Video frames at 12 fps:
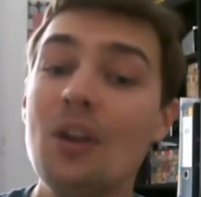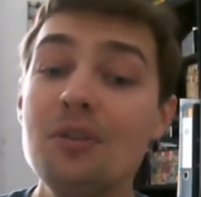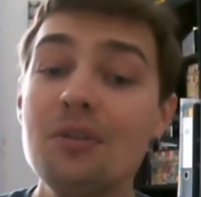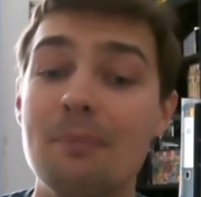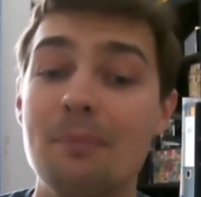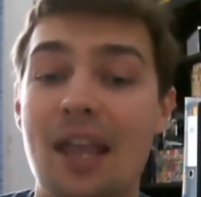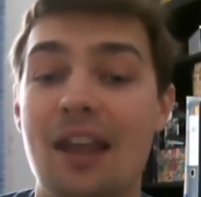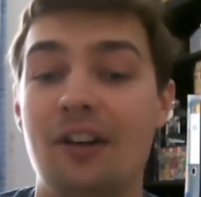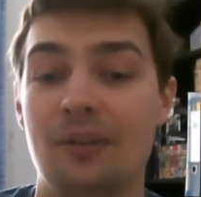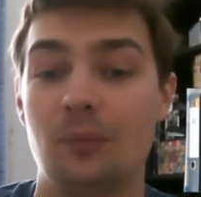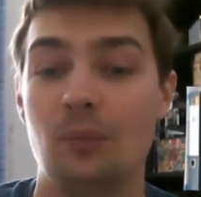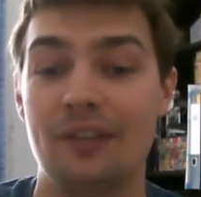you compare
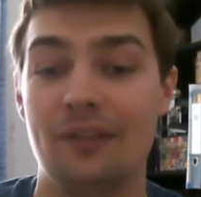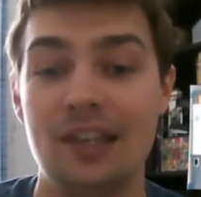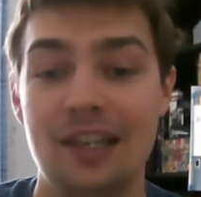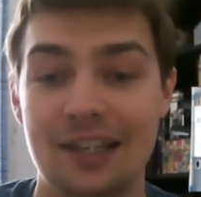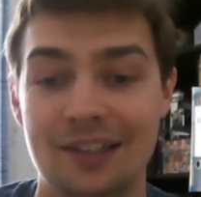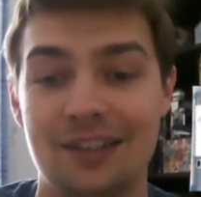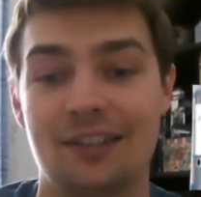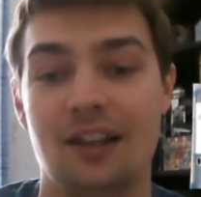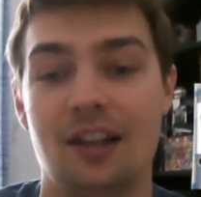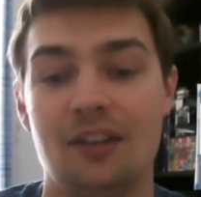it with these,